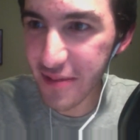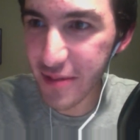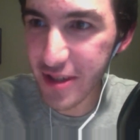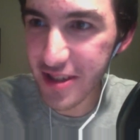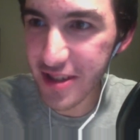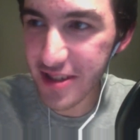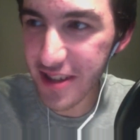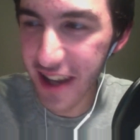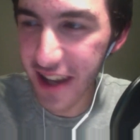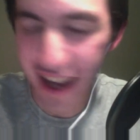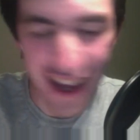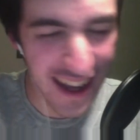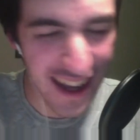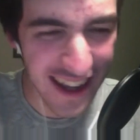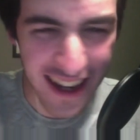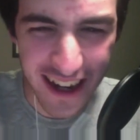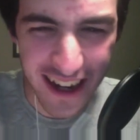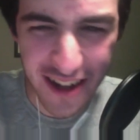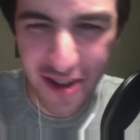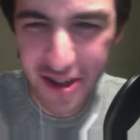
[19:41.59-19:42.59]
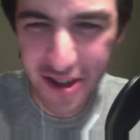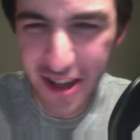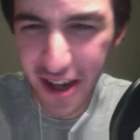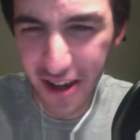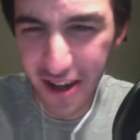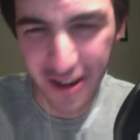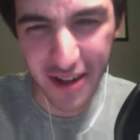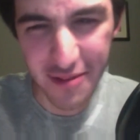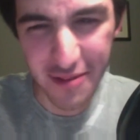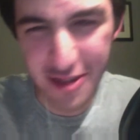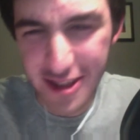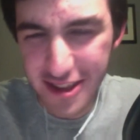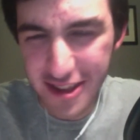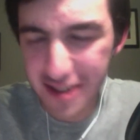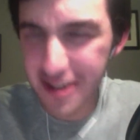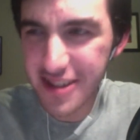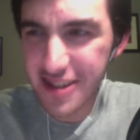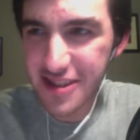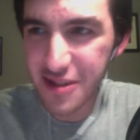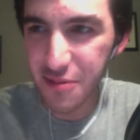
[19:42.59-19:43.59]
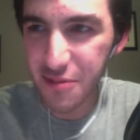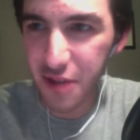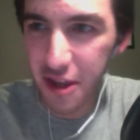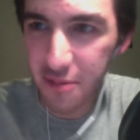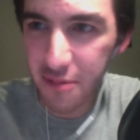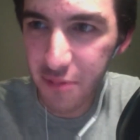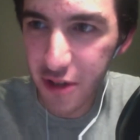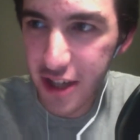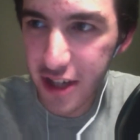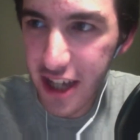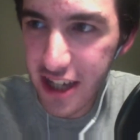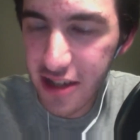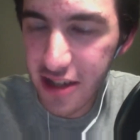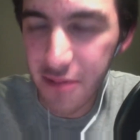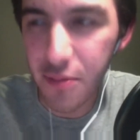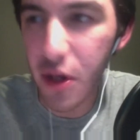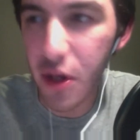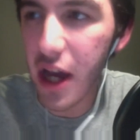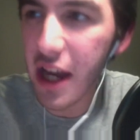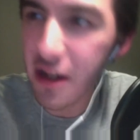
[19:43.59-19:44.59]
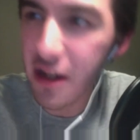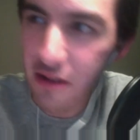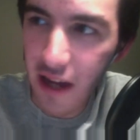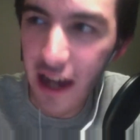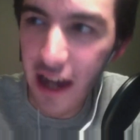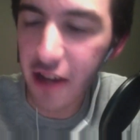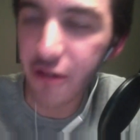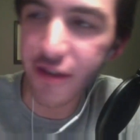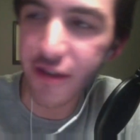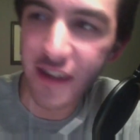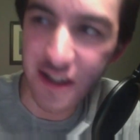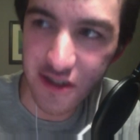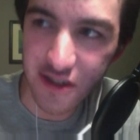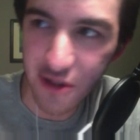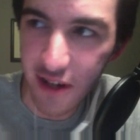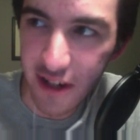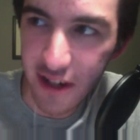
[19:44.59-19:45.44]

Because I don't know. I mean, there is some implication, but I don't think so.